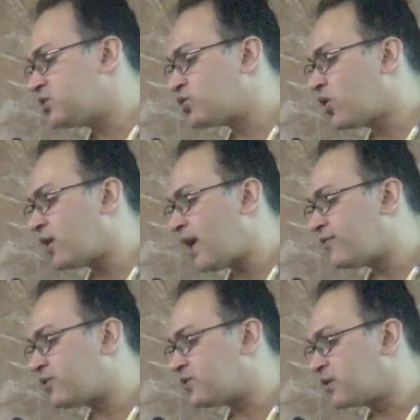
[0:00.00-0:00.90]
should not
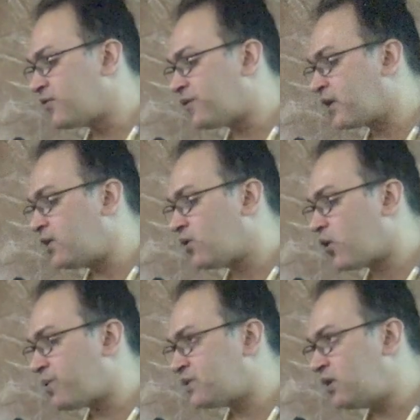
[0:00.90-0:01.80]
have significant
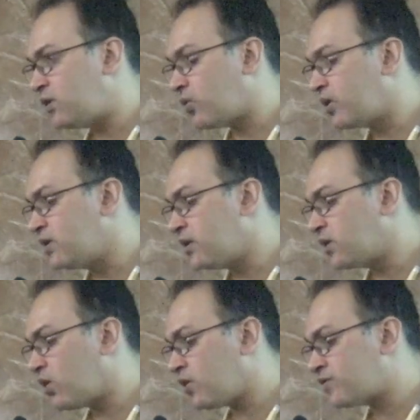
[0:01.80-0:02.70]
neuropathy, no
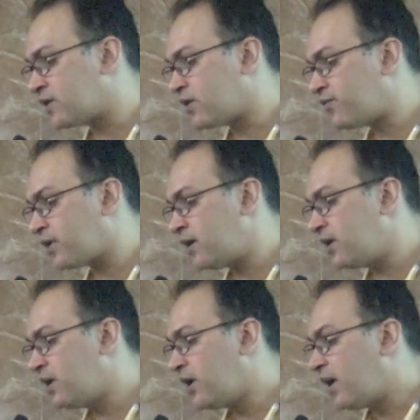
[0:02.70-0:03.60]
hearing loss
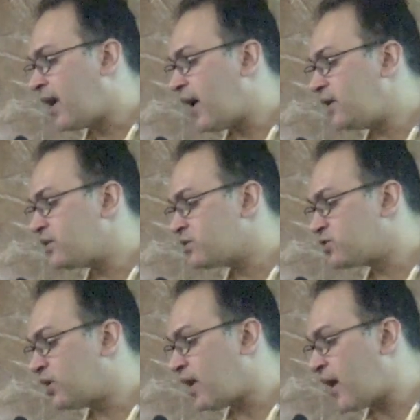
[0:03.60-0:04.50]
significant, and
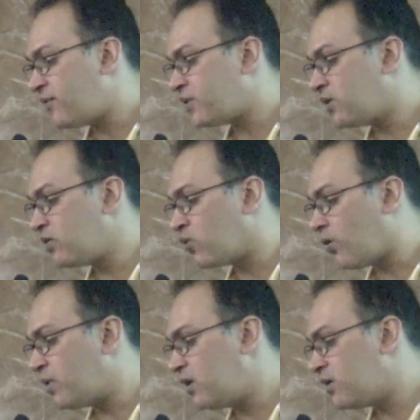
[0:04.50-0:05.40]
should have a
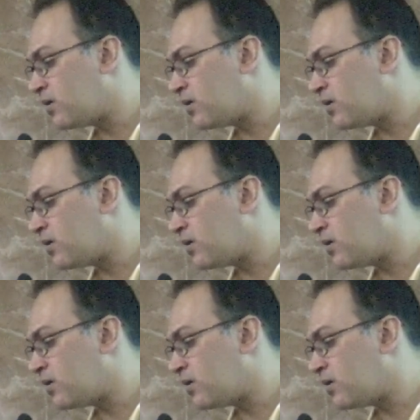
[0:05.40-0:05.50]
normal,